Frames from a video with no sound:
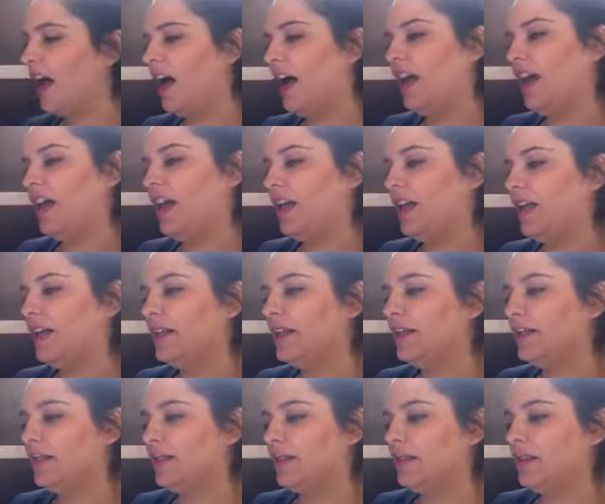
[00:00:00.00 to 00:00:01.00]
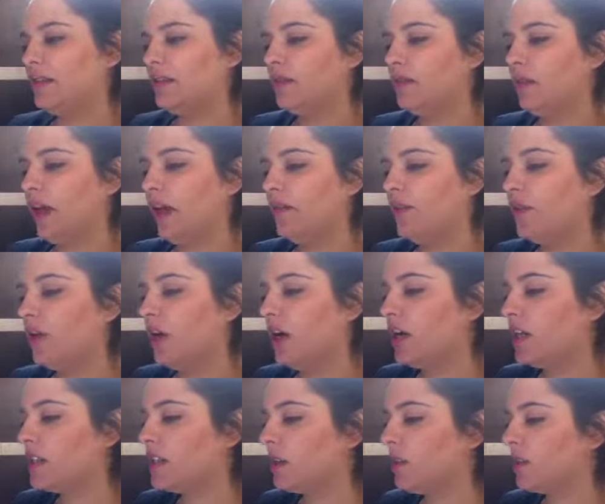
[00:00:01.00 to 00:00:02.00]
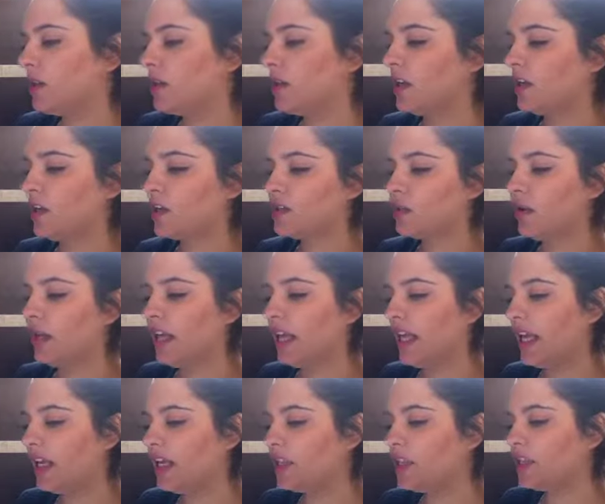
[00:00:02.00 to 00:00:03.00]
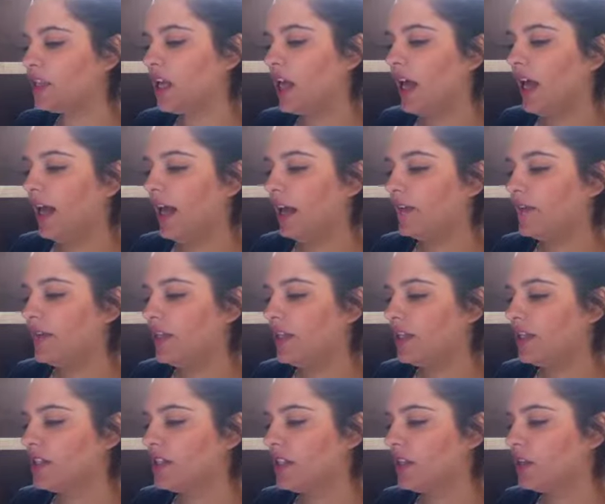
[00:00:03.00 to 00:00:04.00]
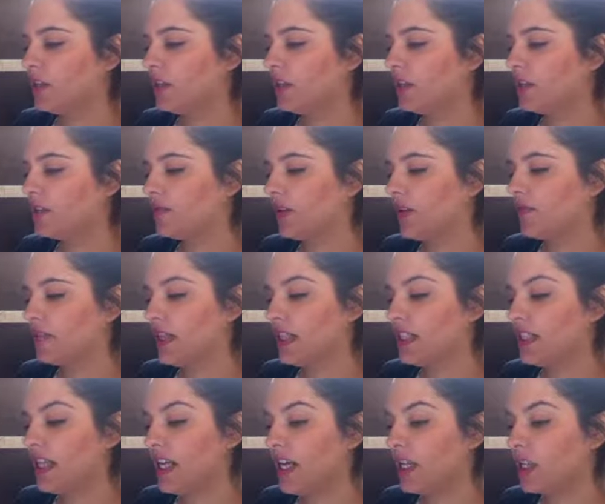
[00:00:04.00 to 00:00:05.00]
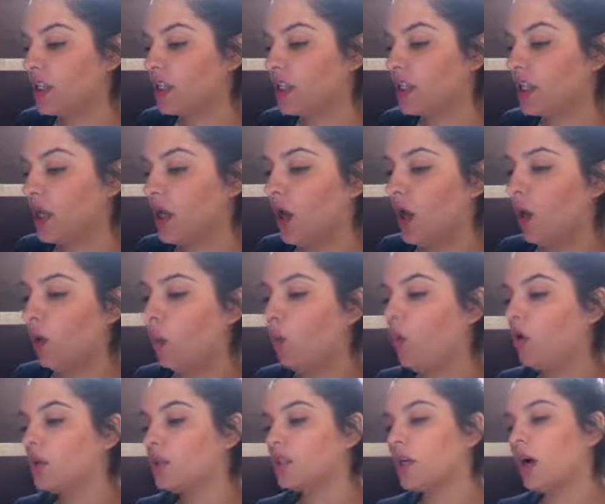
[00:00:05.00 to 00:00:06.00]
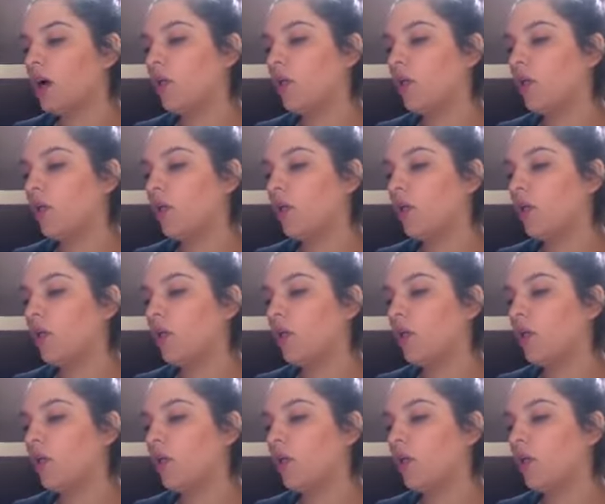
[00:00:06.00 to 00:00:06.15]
Have you hugged someone in the last week? Yes. Have you kissed anyone in the last 5 days? Yes. What